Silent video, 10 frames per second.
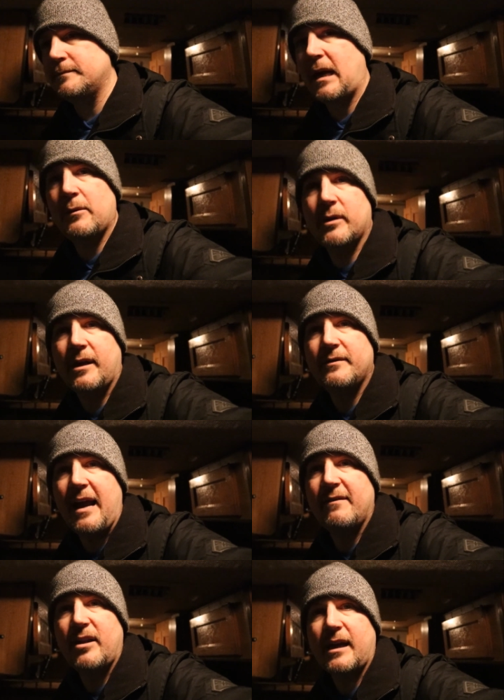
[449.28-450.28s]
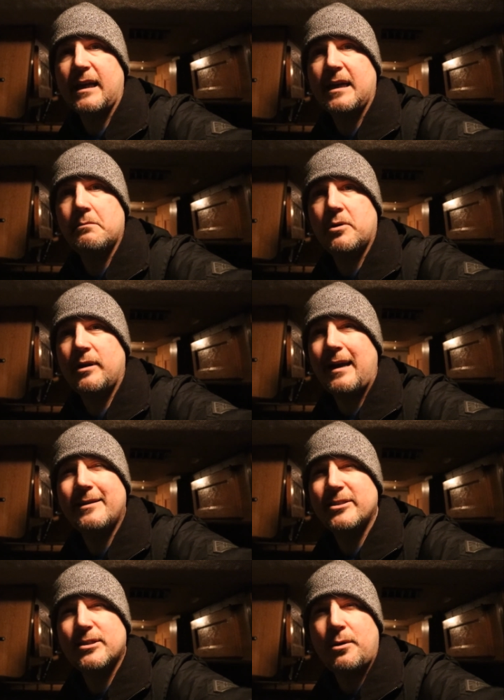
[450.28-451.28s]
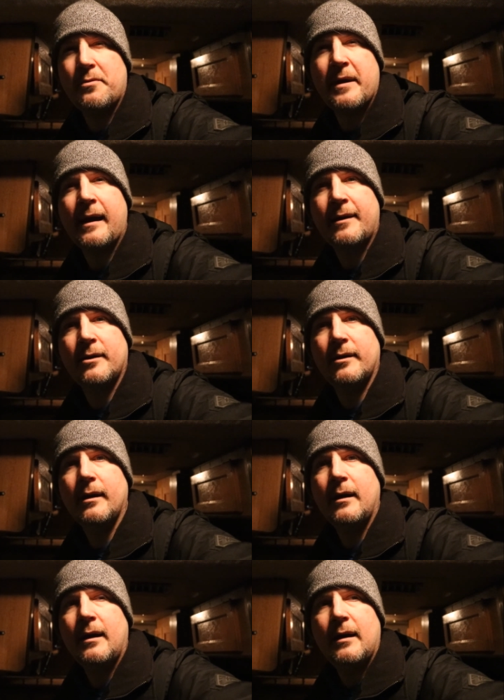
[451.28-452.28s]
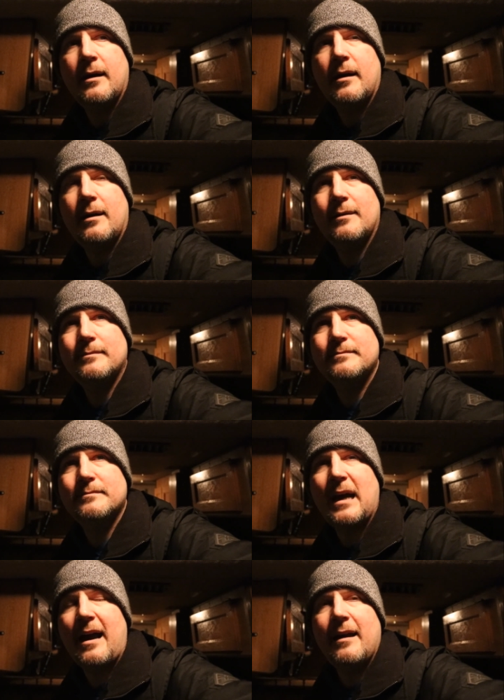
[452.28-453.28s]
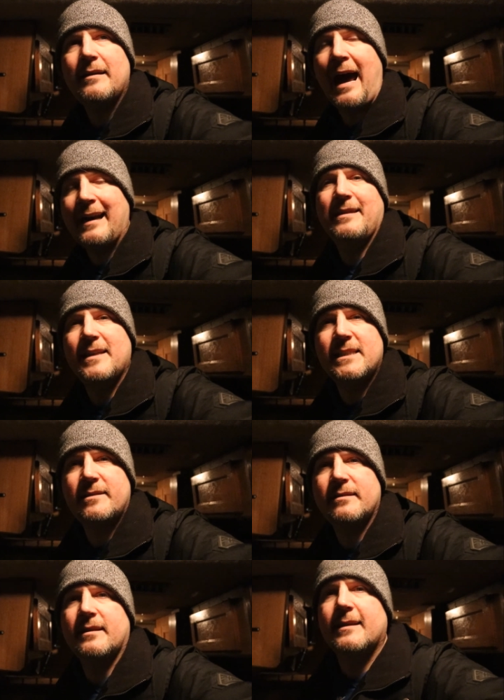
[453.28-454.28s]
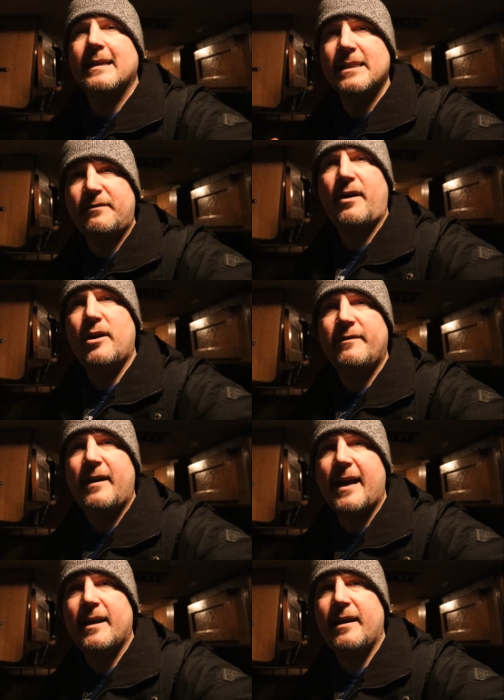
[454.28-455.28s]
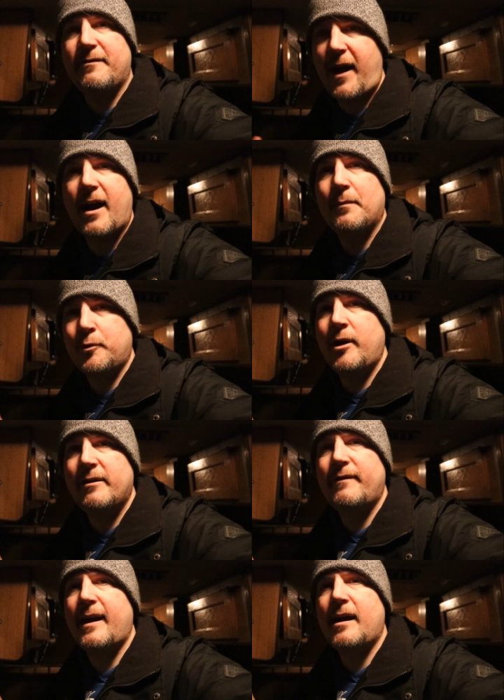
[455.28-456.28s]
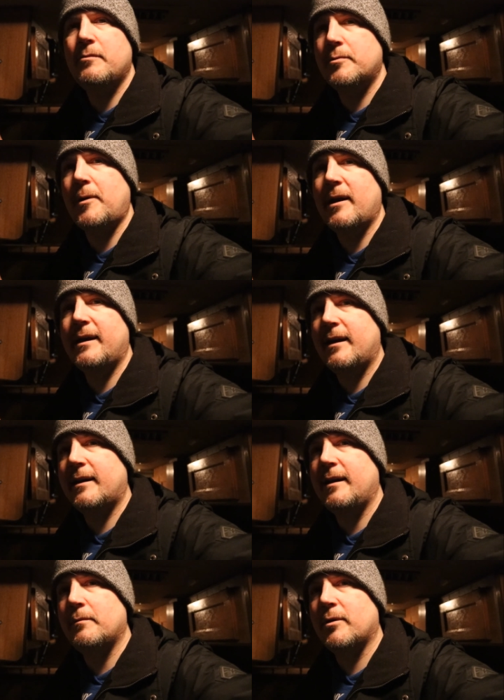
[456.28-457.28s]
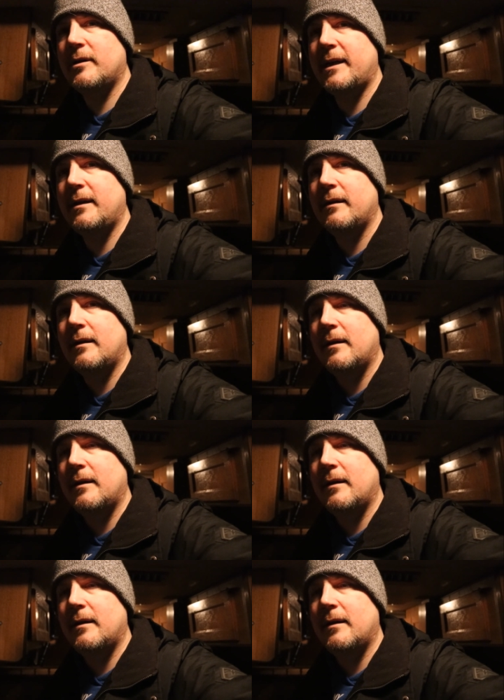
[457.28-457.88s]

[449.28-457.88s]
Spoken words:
I would love to have like a Kimberly. I just don't think I could. Not in this very van. If I upgrade a van, I would probably get a Kimberly.